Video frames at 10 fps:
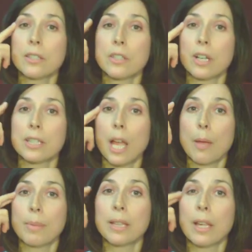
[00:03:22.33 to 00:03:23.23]
start
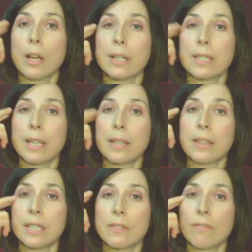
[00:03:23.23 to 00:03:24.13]
tapping there and say
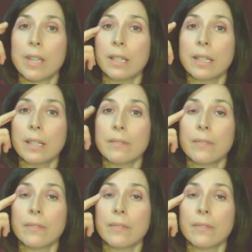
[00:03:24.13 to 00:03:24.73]
this feeling.